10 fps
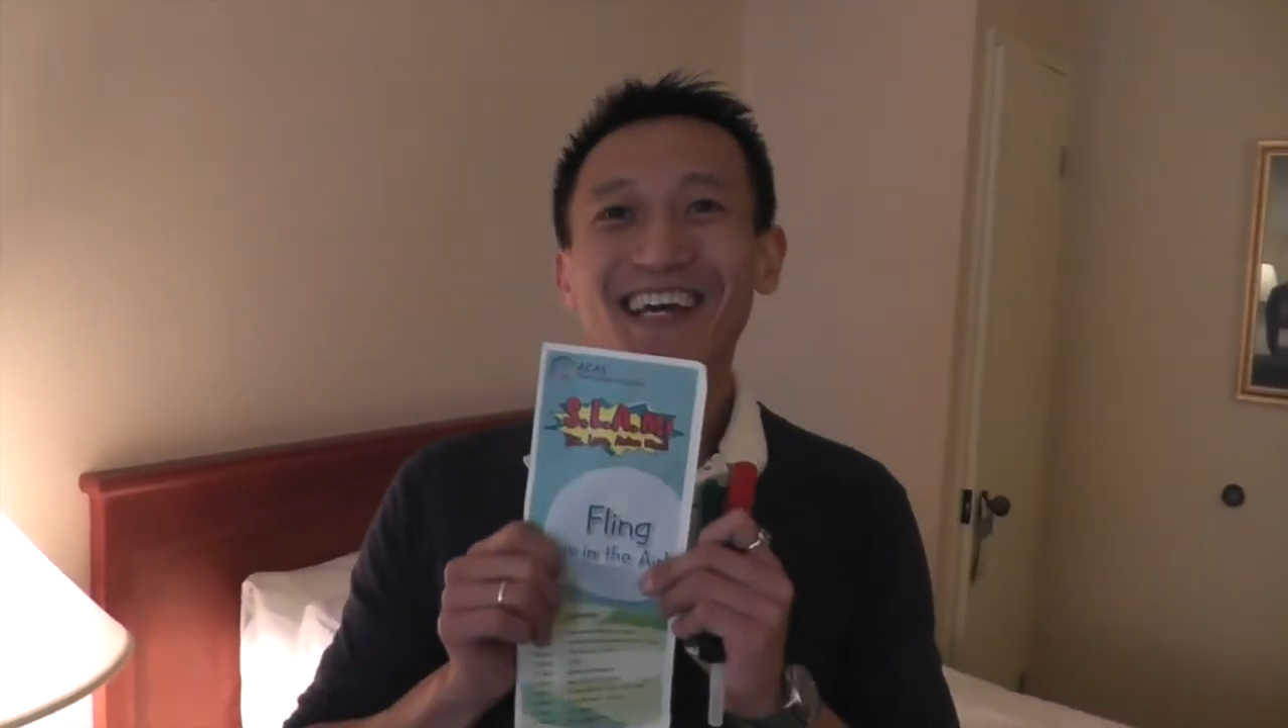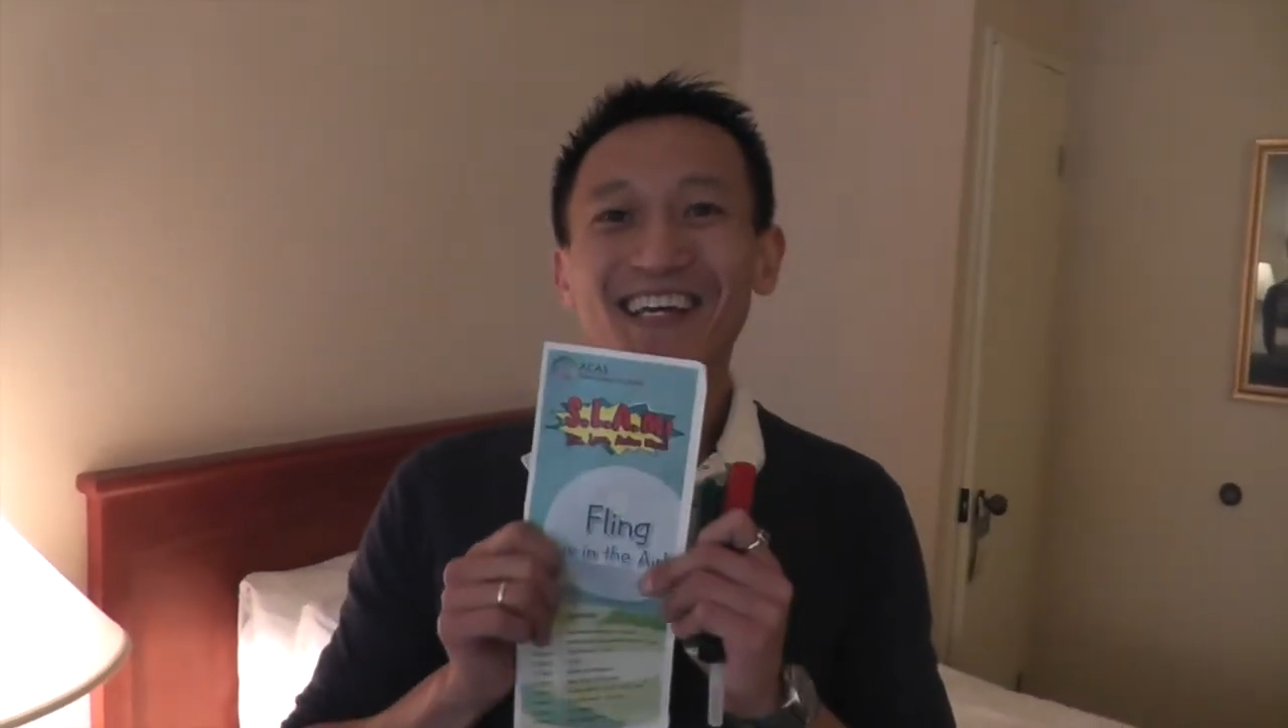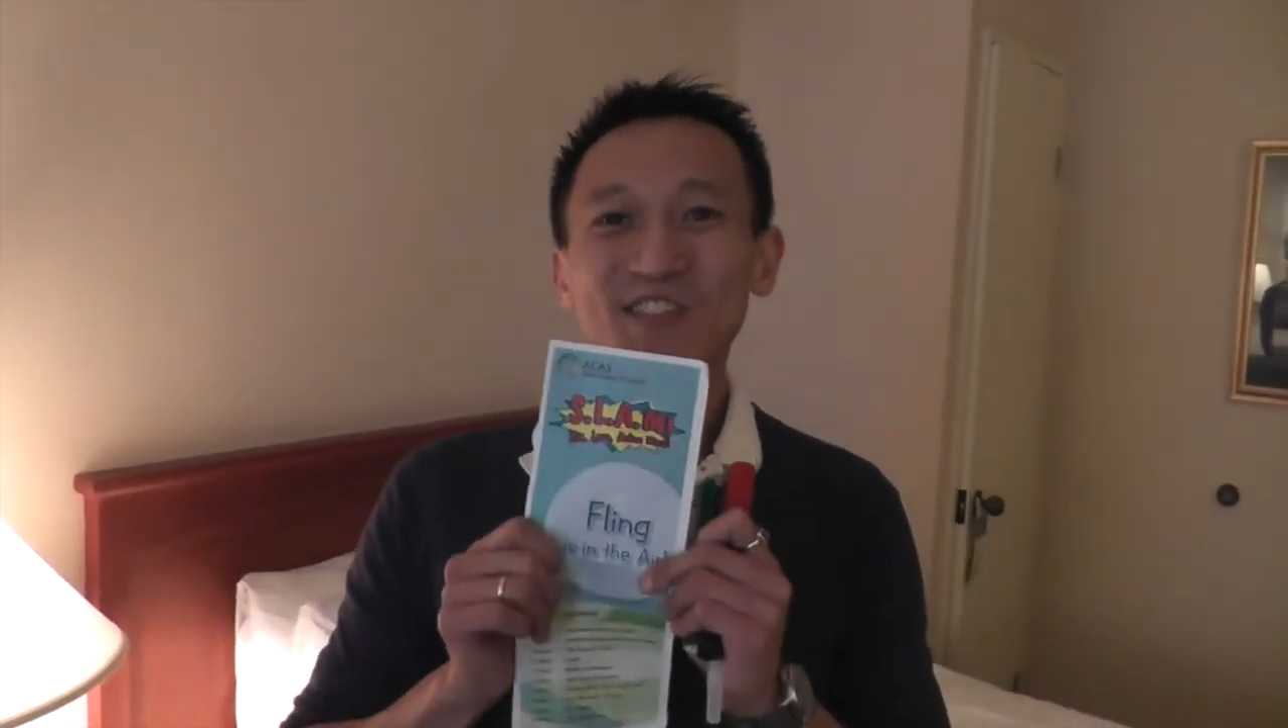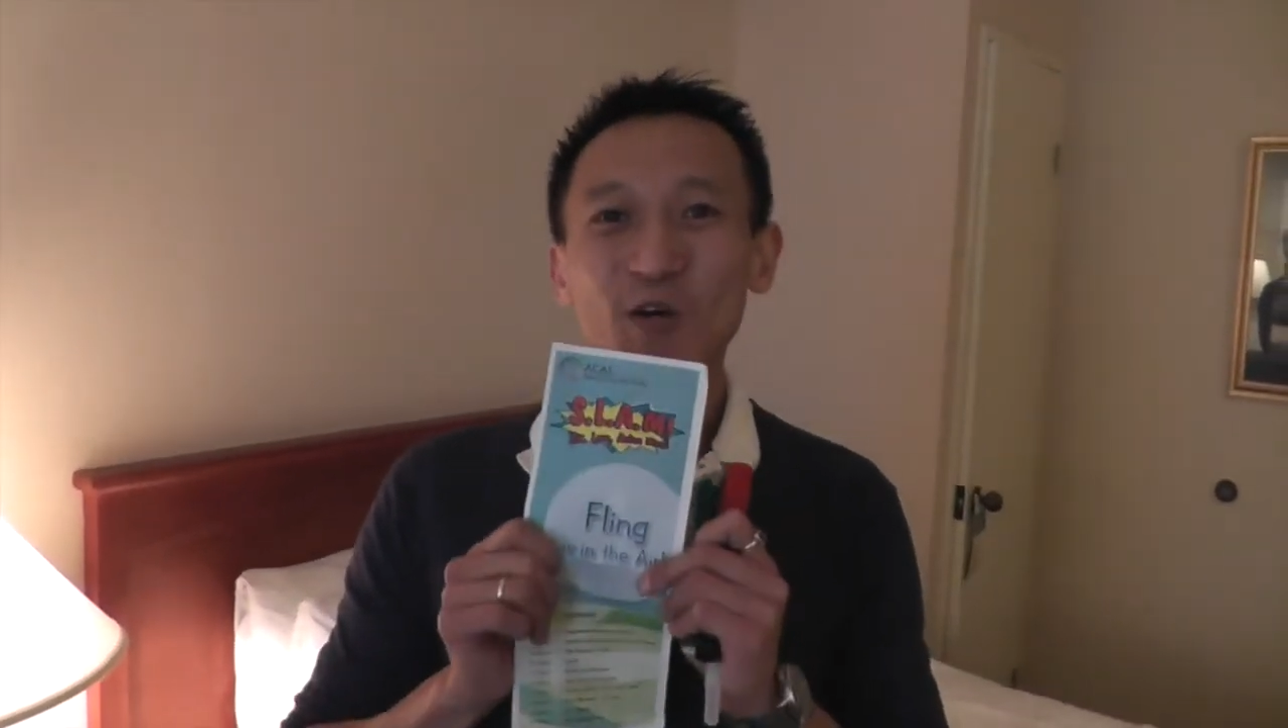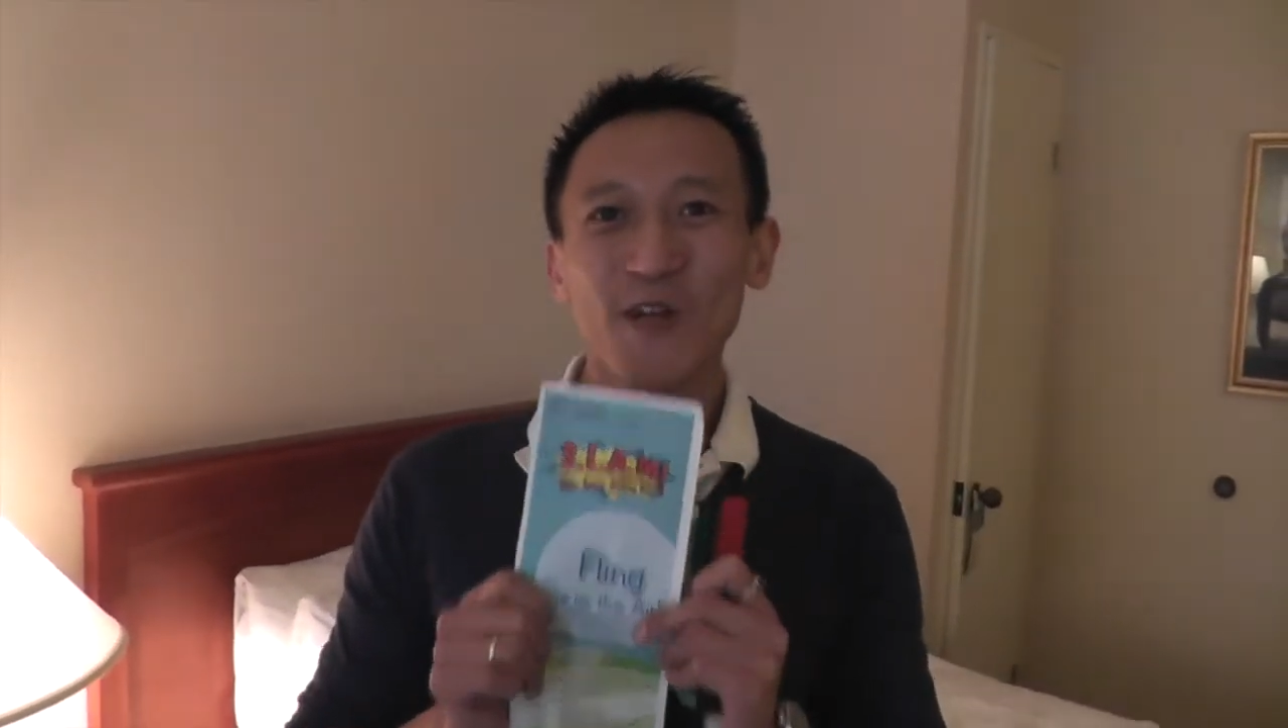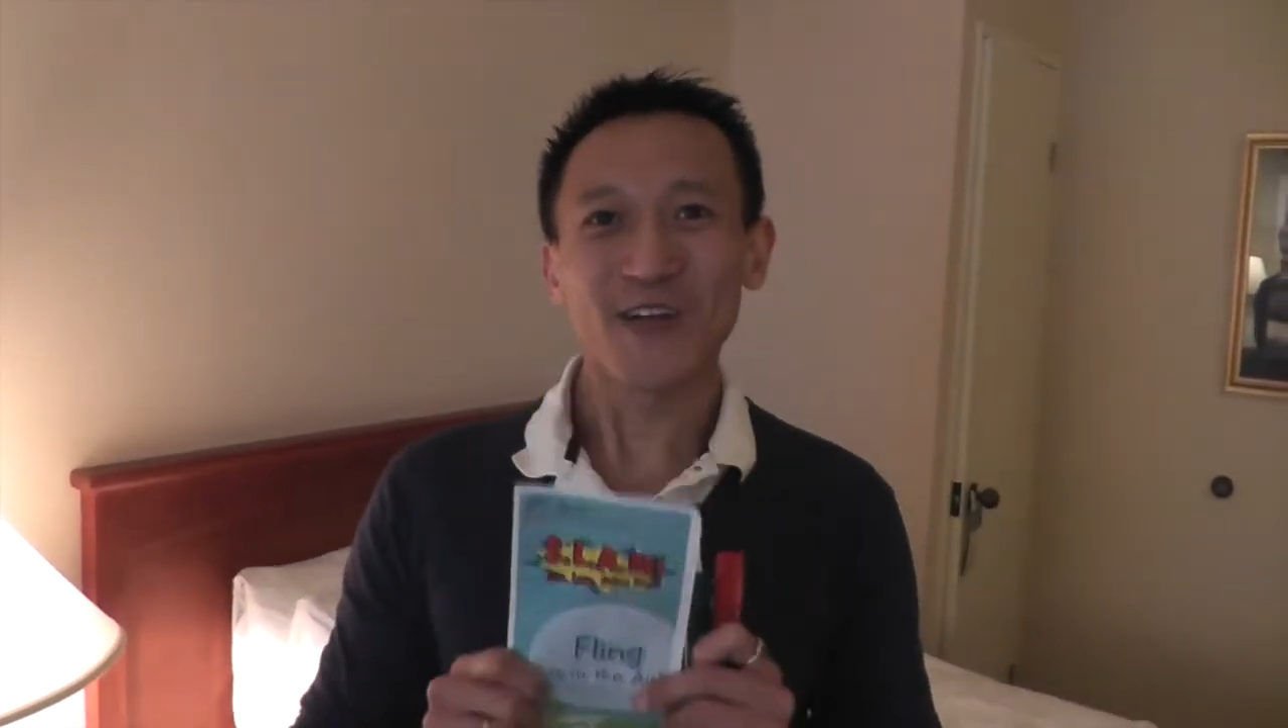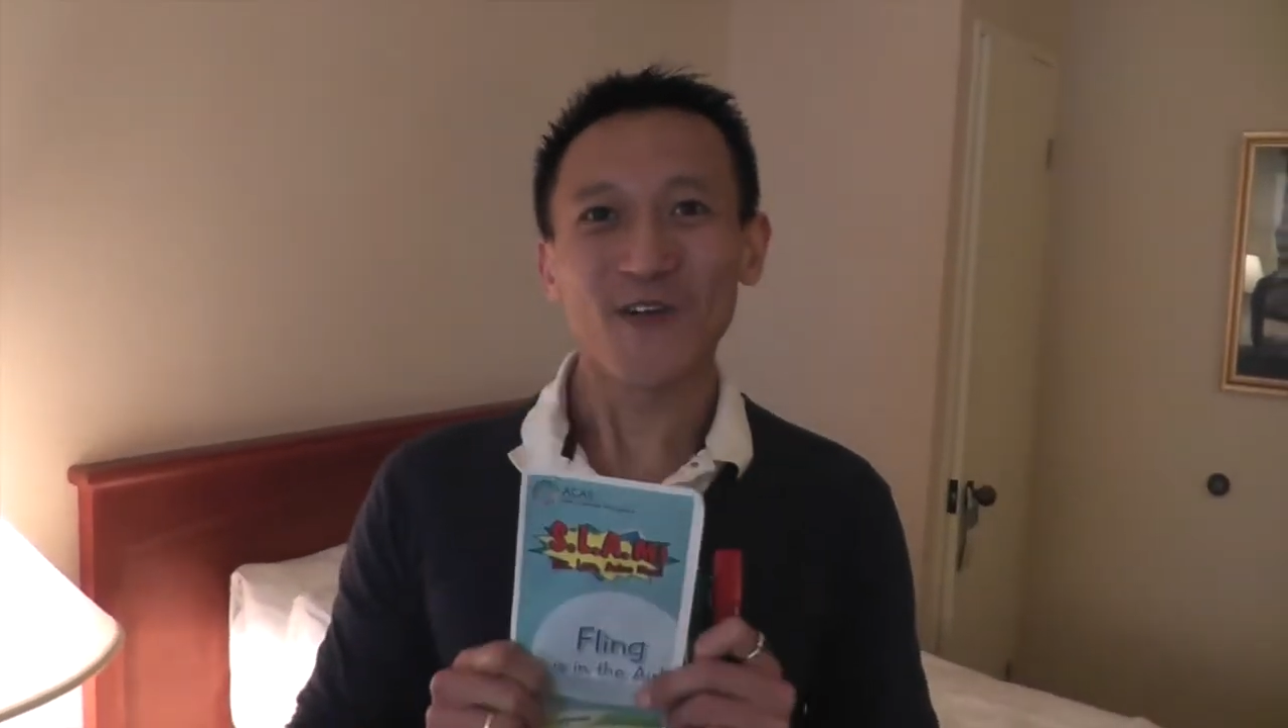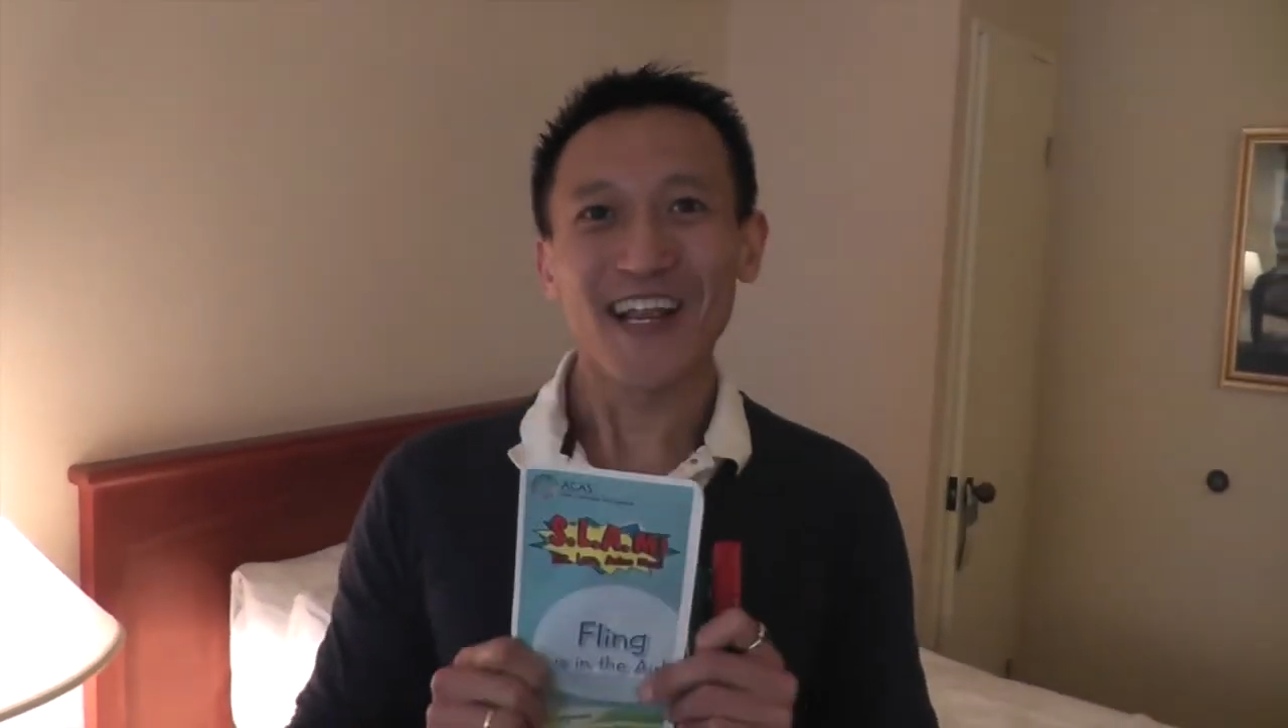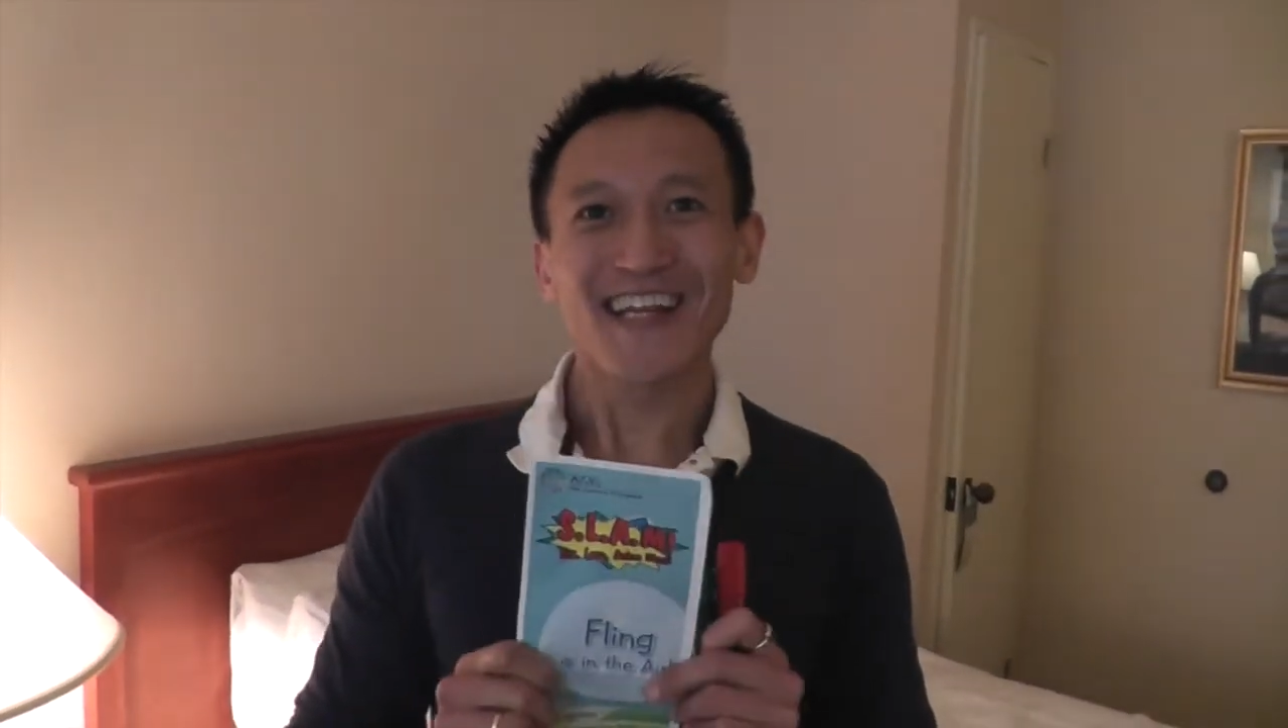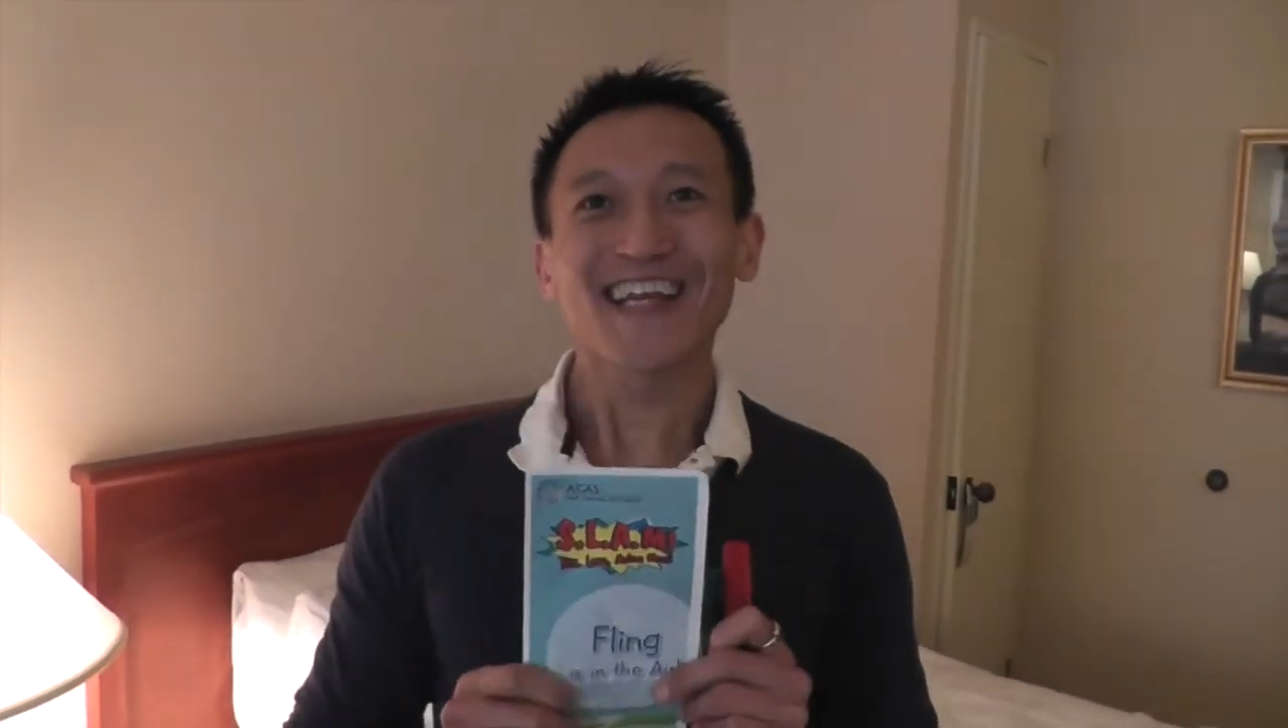It's going
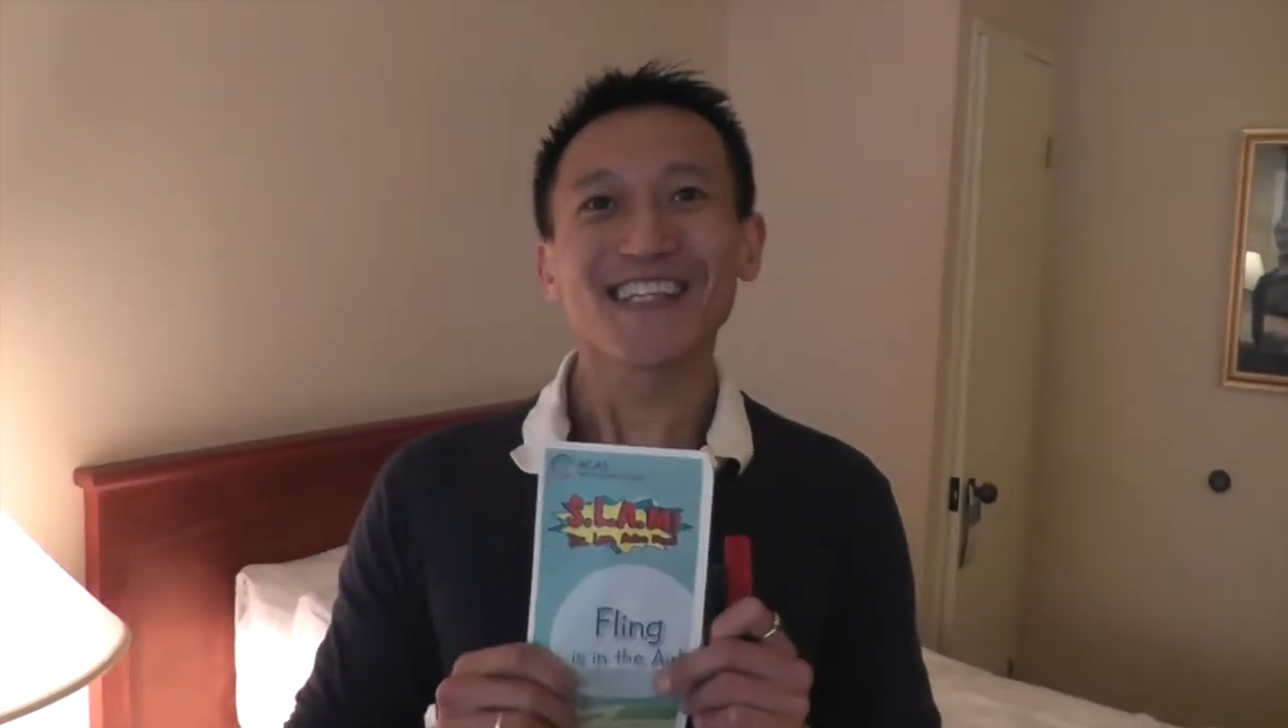great.